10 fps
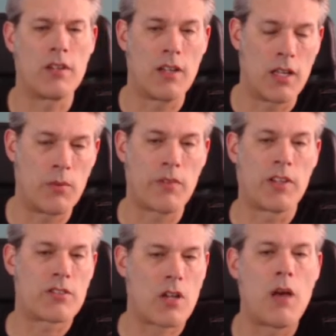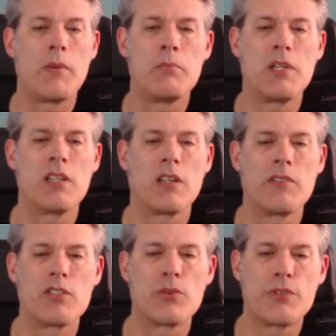Uh, we have less common being
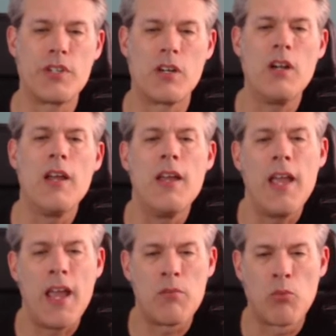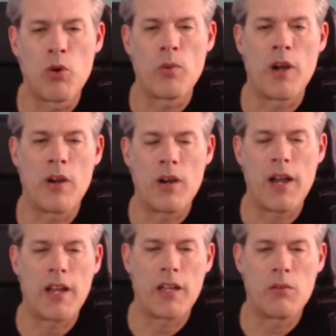given to us here and more rare
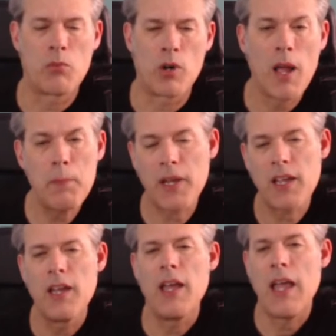and more epic.